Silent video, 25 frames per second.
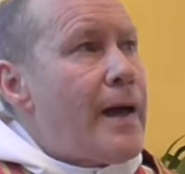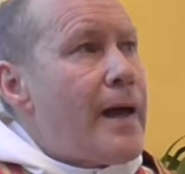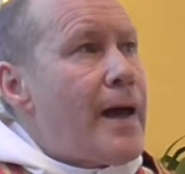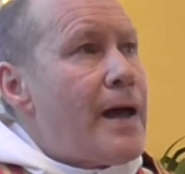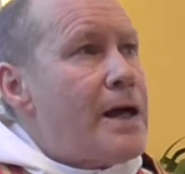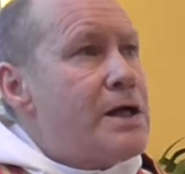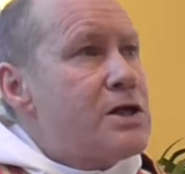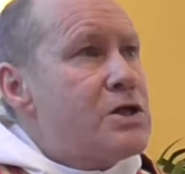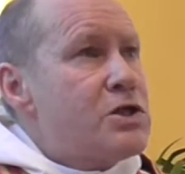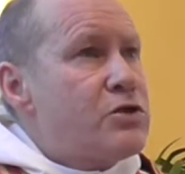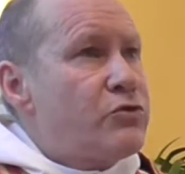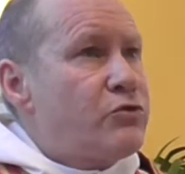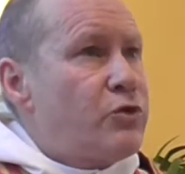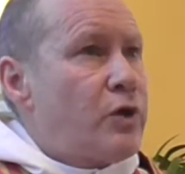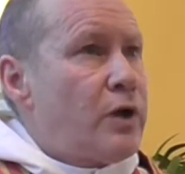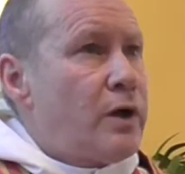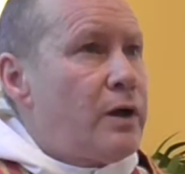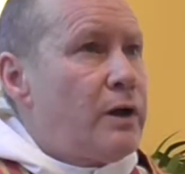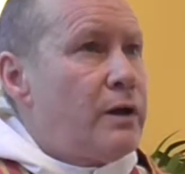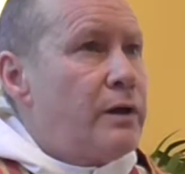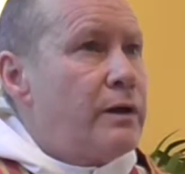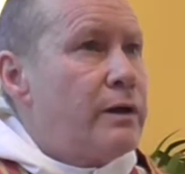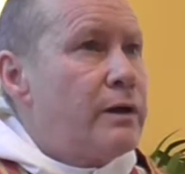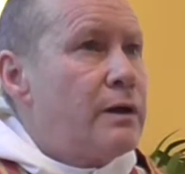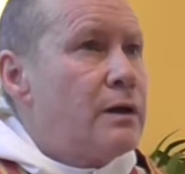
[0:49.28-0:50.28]

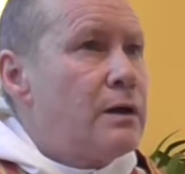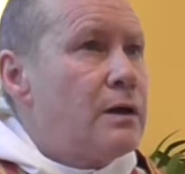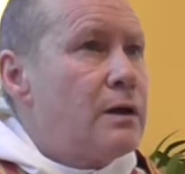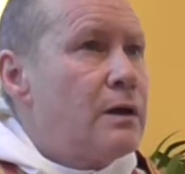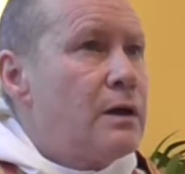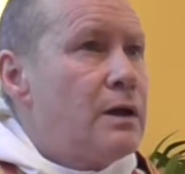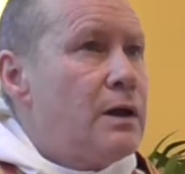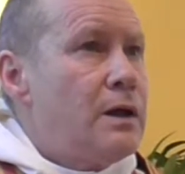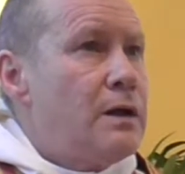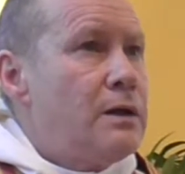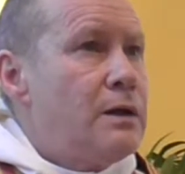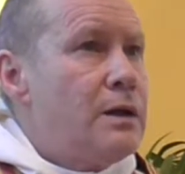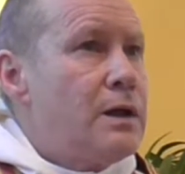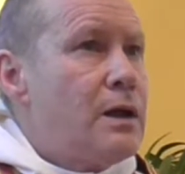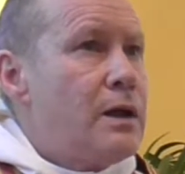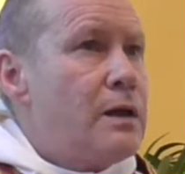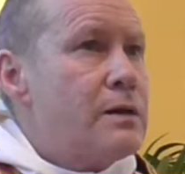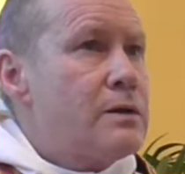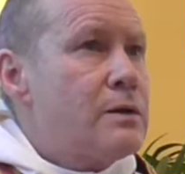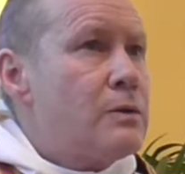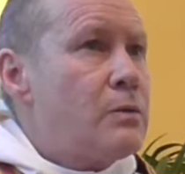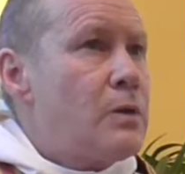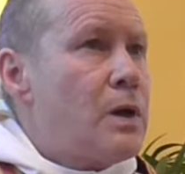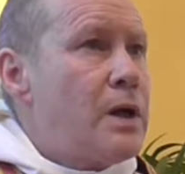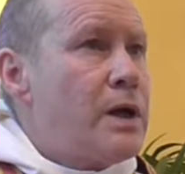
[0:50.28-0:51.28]
extra in the
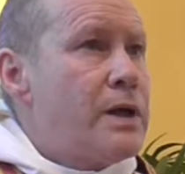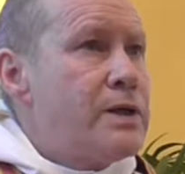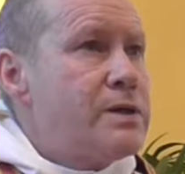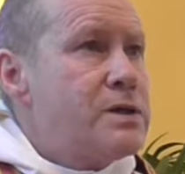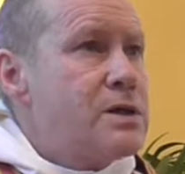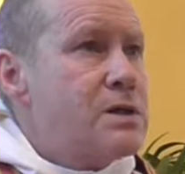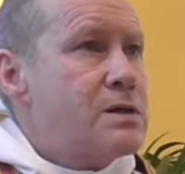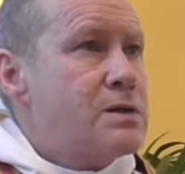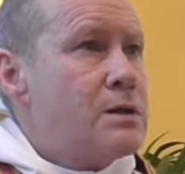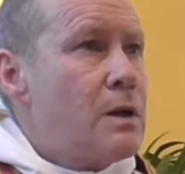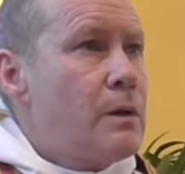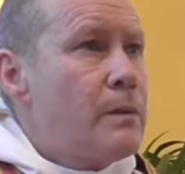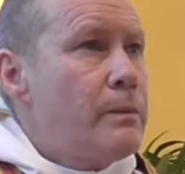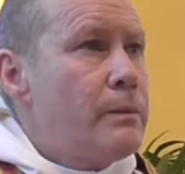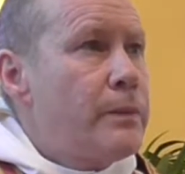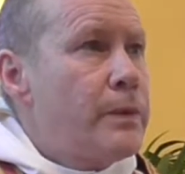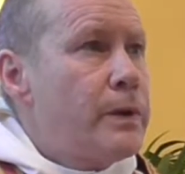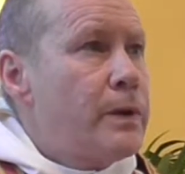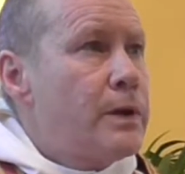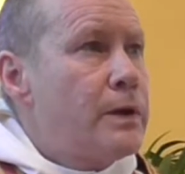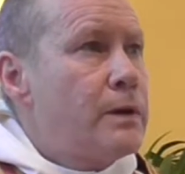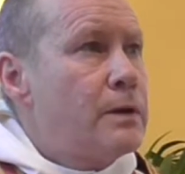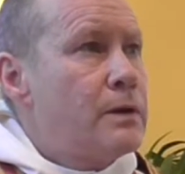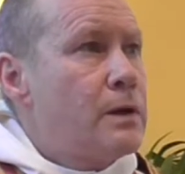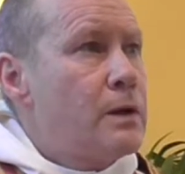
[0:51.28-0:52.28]
otherwise
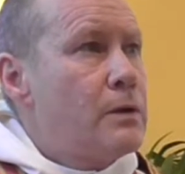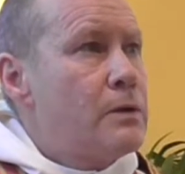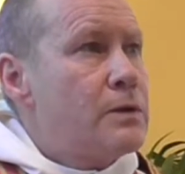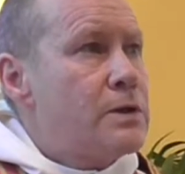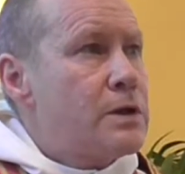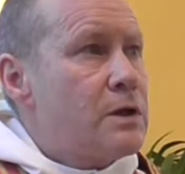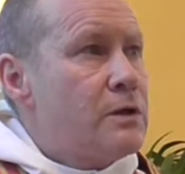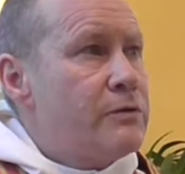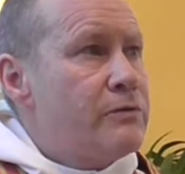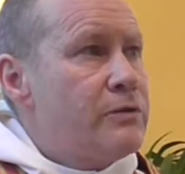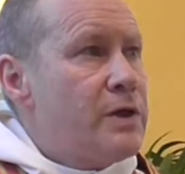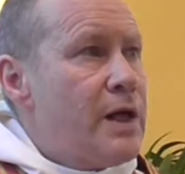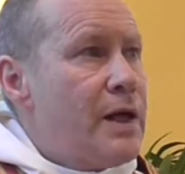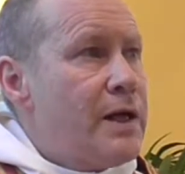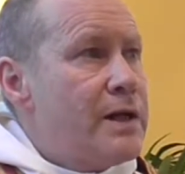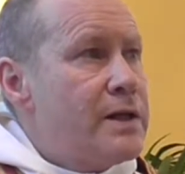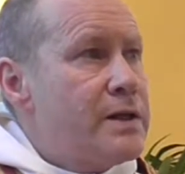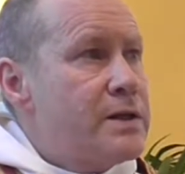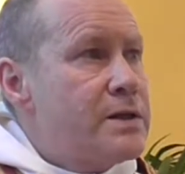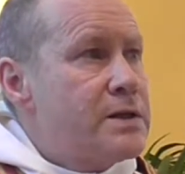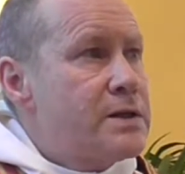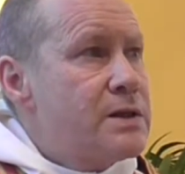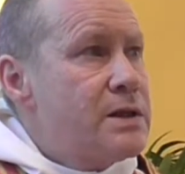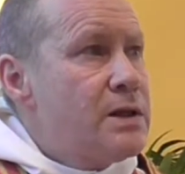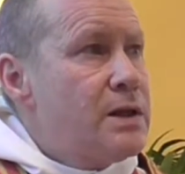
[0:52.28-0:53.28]
sombre note of
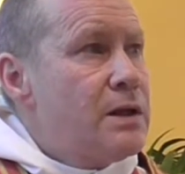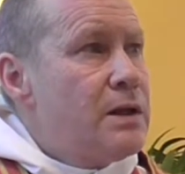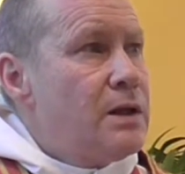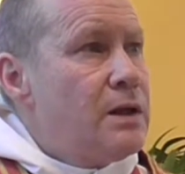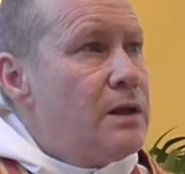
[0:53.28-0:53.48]
Lent.